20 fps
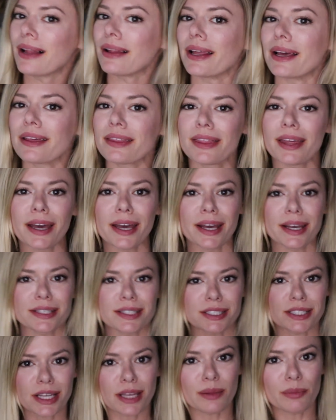like
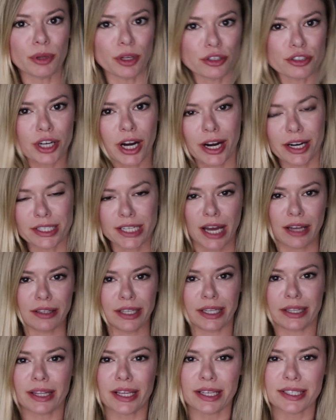this. I take a blow dryer down
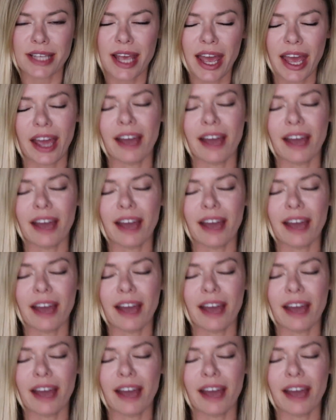like this.